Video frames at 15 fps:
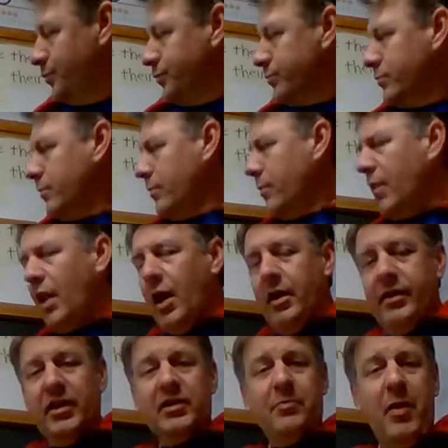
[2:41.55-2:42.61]
I
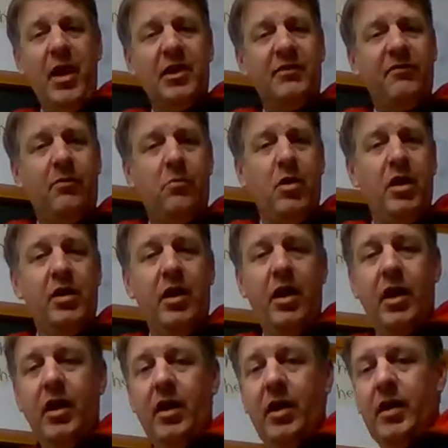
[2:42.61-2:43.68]
think Spanish for
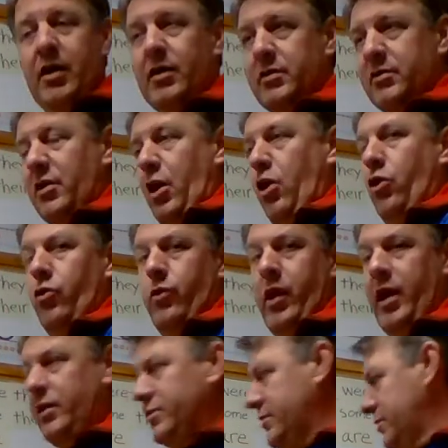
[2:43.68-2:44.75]
Monday is
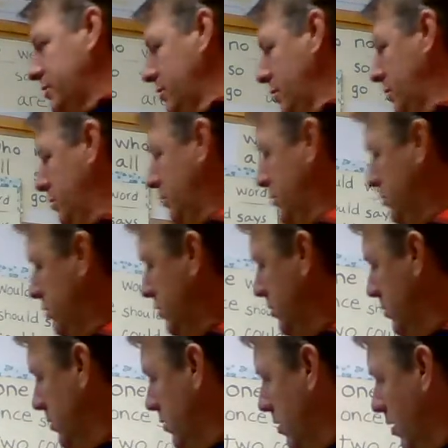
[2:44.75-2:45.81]
lunes.
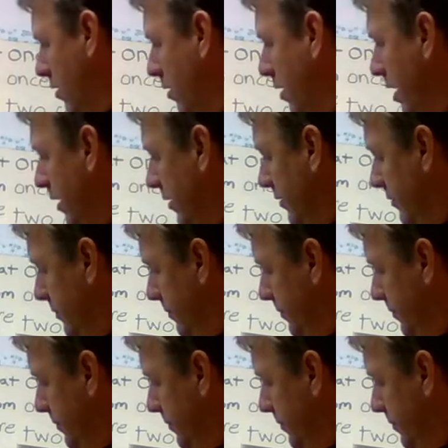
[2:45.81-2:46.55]
All right.